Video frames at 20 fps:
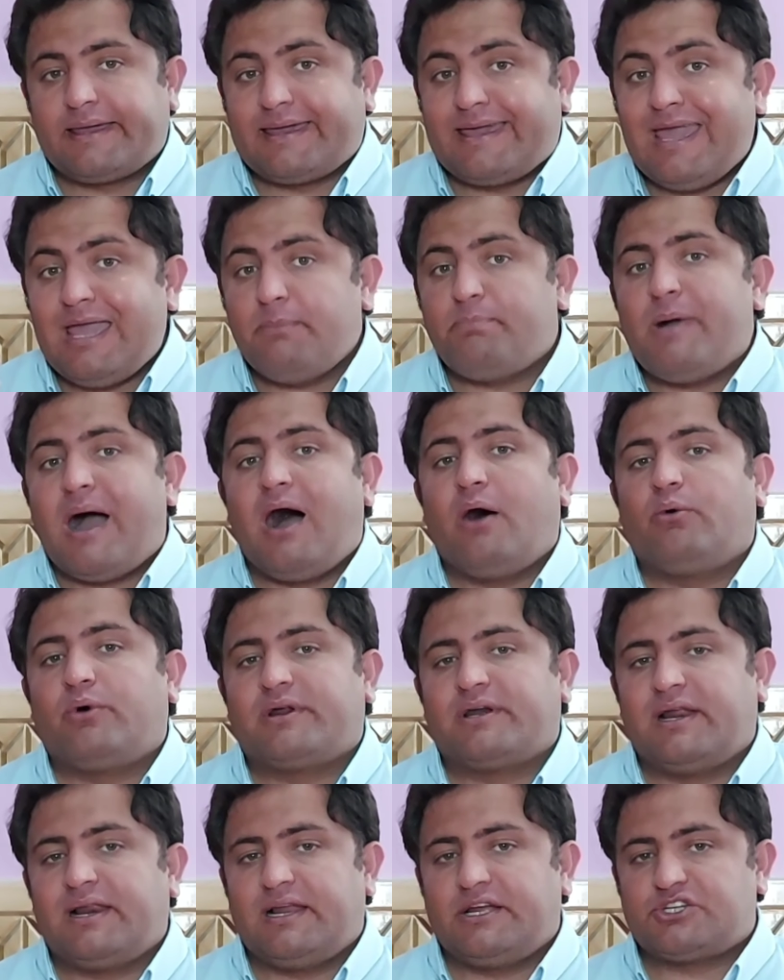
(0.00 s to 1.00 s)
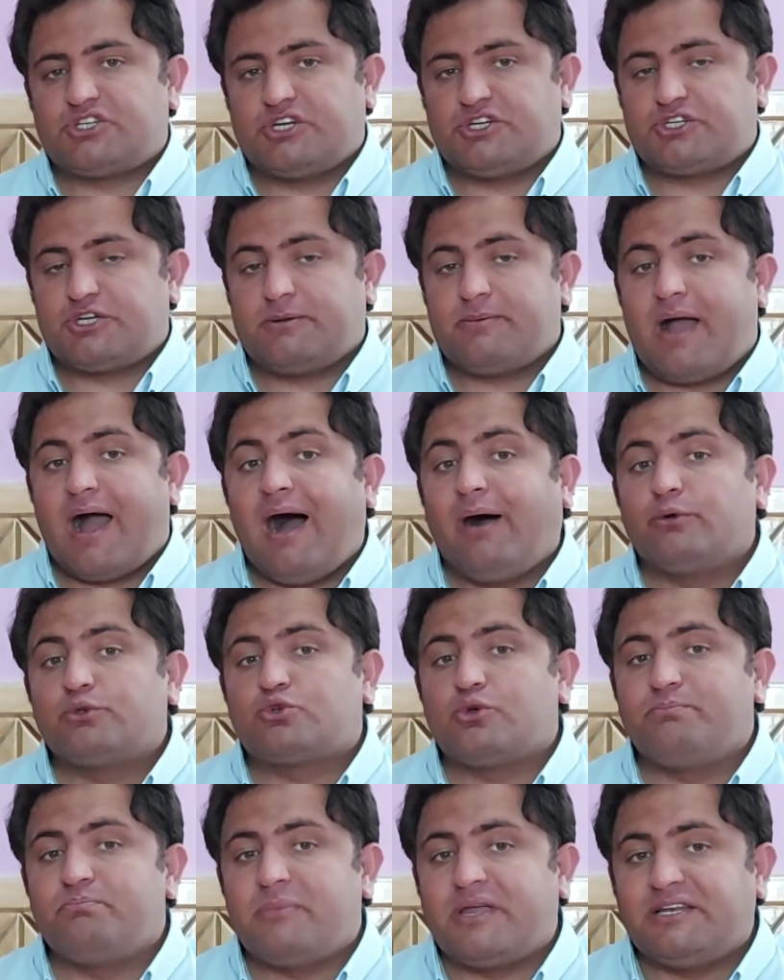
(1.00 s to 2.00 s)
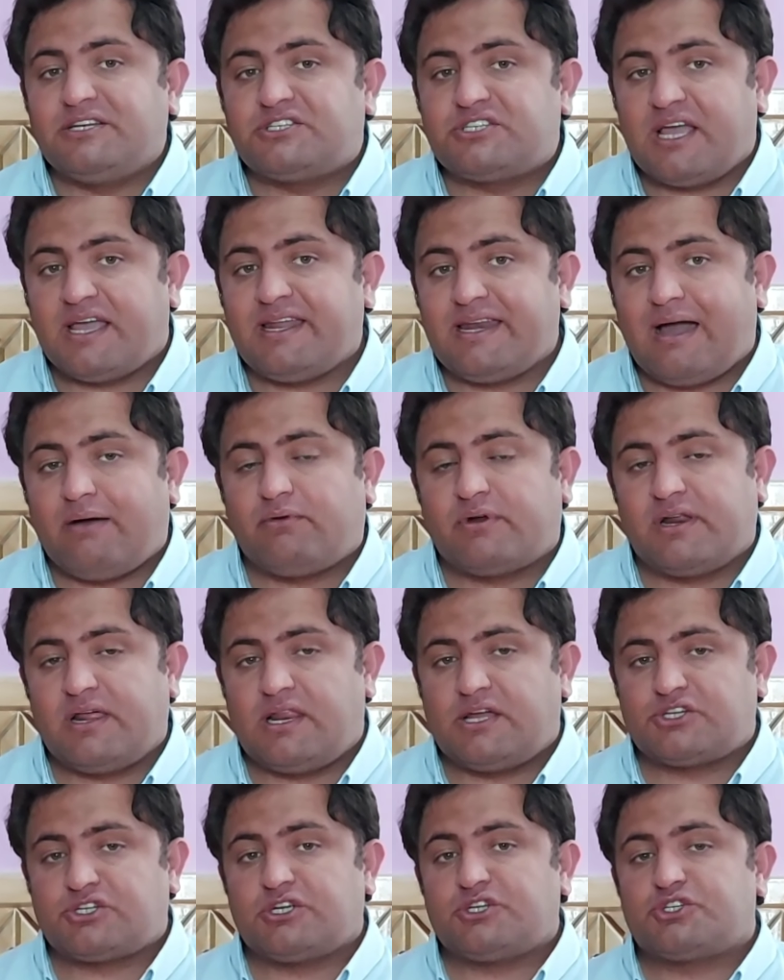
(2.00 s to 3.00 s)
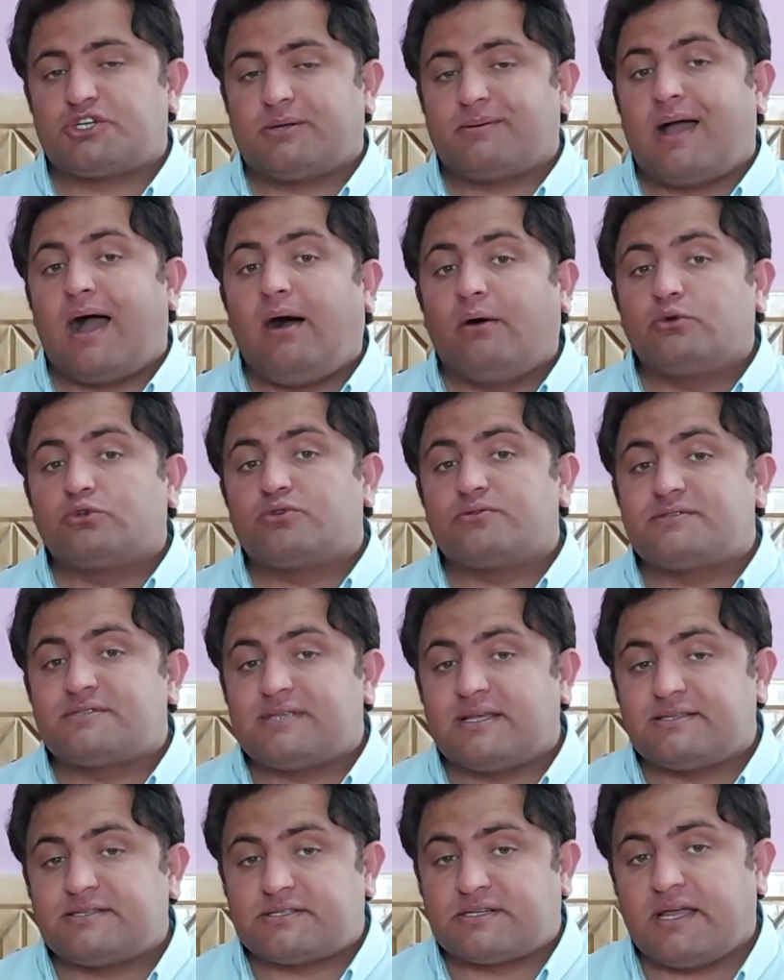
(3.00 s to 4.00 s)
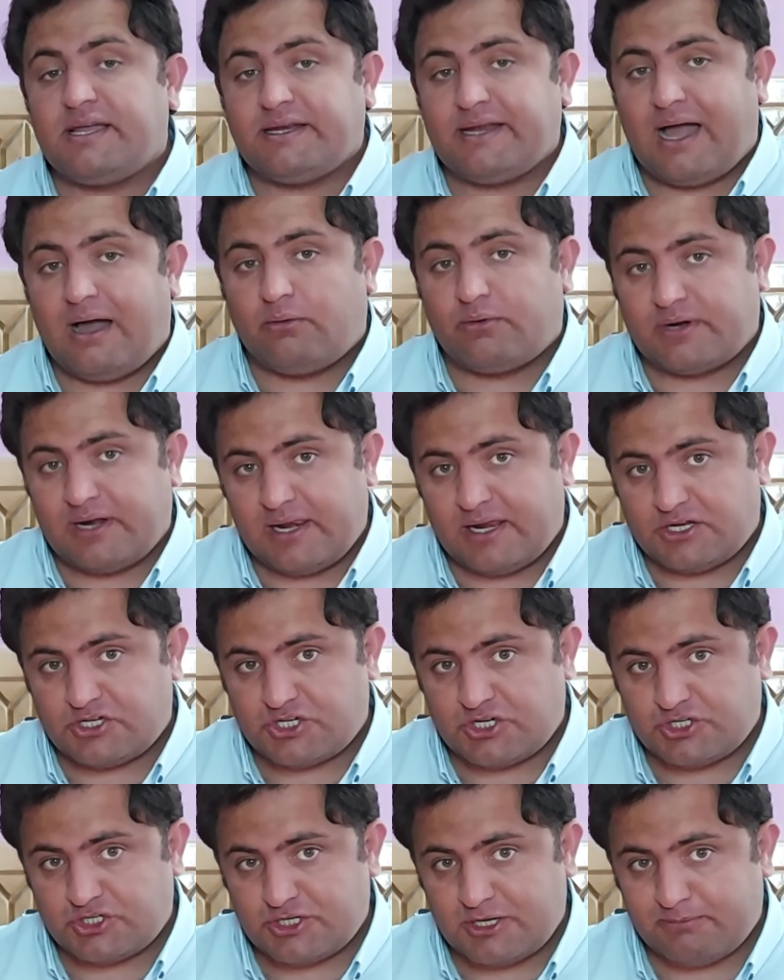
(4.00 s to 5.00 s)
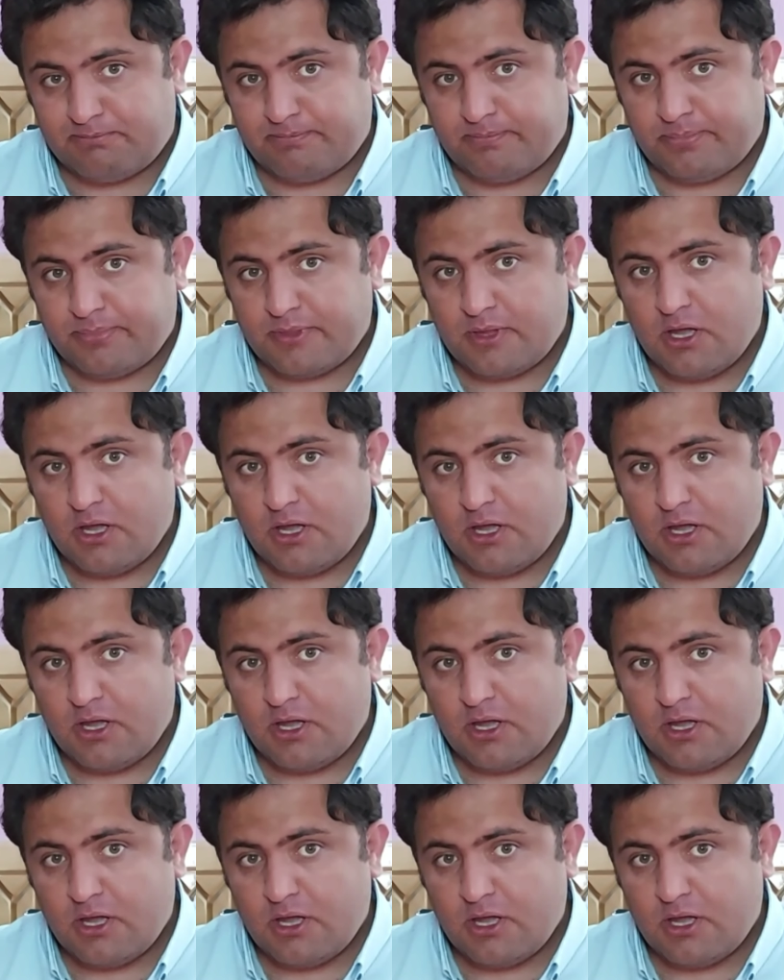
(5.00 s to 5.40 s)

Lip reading: keep our relationship, how to maintain our relationship, how to sustain our relationship.